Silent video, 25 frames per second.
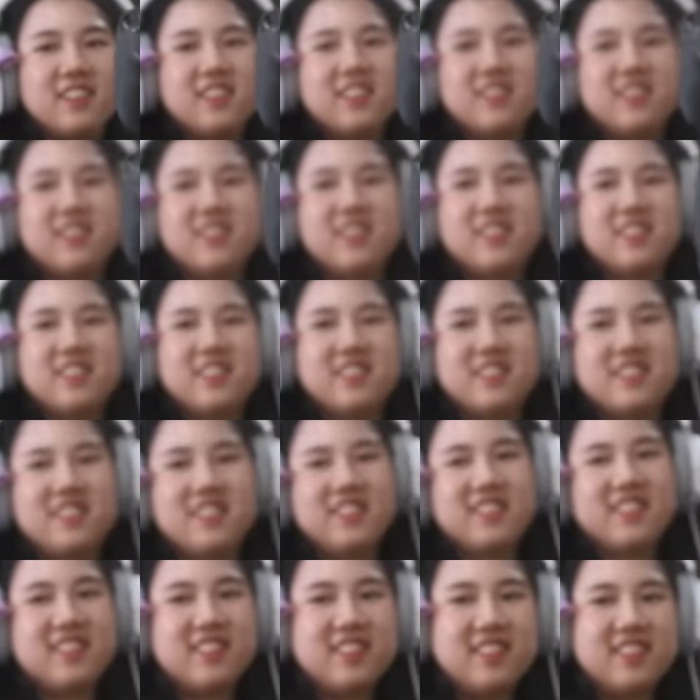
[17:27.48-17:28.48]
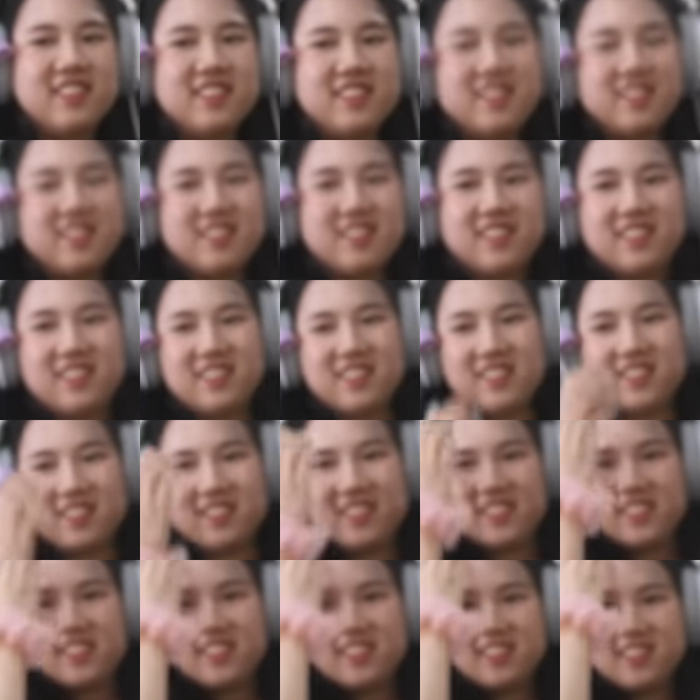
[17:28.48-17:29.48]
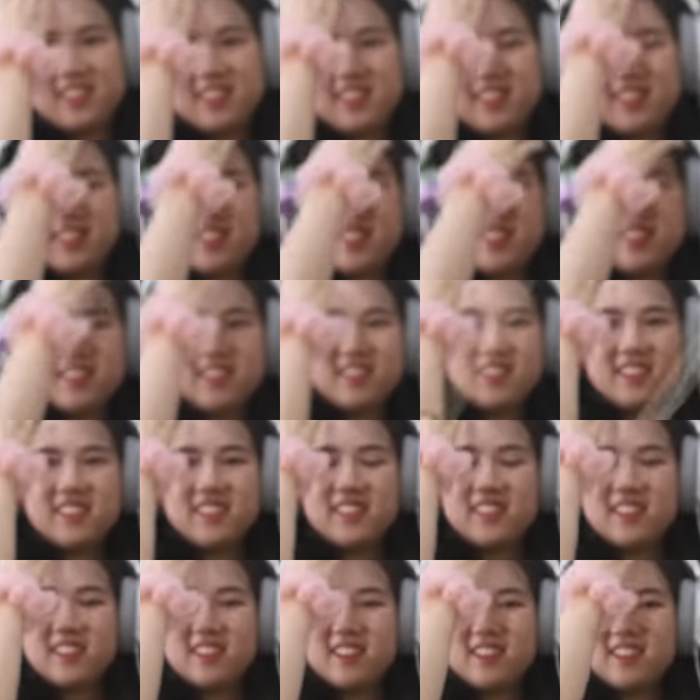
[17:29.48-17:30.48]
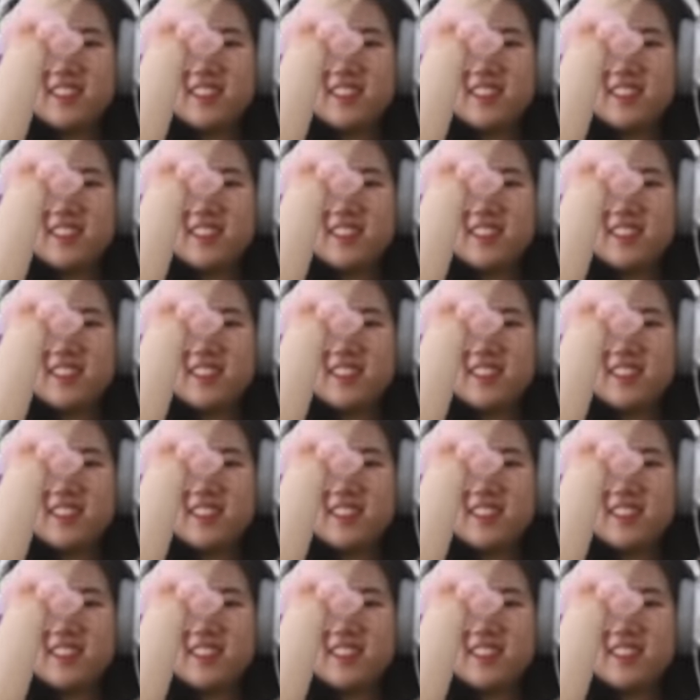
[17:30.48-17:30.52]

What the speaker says: The person shown says nothing.